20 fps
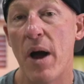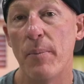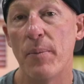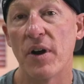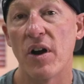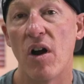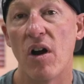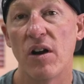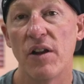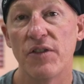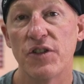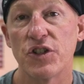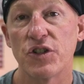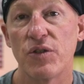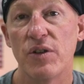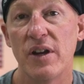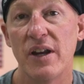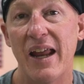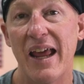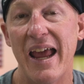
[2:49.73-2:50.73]
a card on the
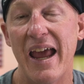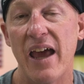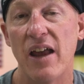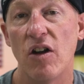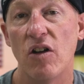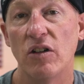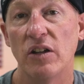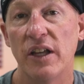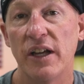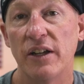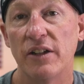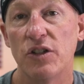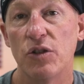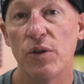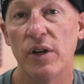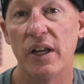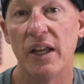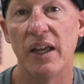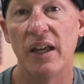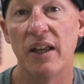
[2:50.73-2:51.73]
screen and I'll link to
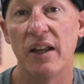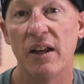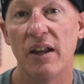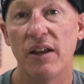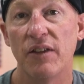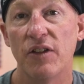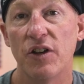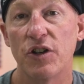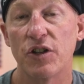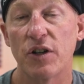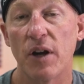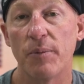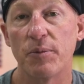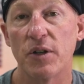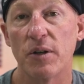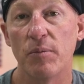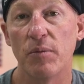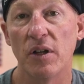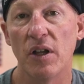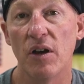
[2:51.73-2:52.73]
it in the
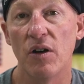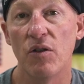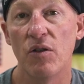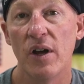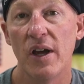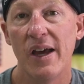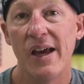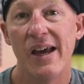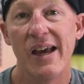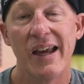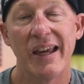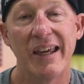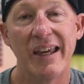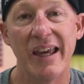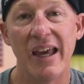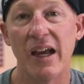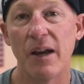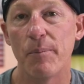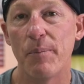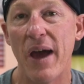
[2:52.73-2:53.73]
description below.
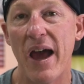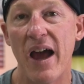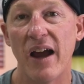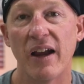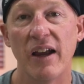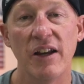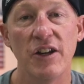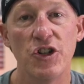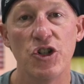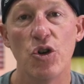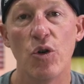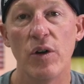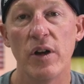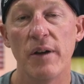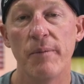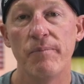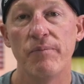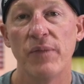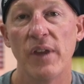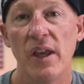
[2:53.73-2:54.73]
Kick back, enjoy
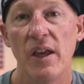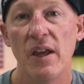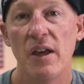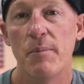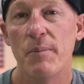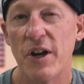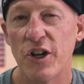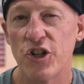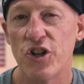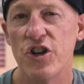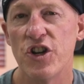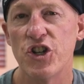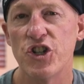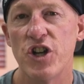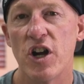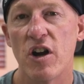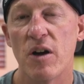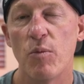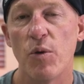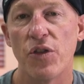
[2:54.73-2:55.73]
them. Make sure you
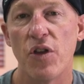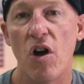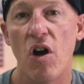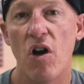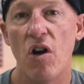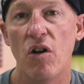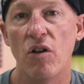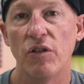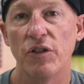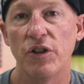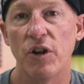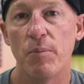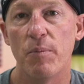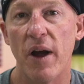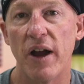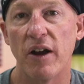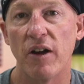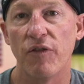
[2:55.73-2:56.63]
share them with all your biker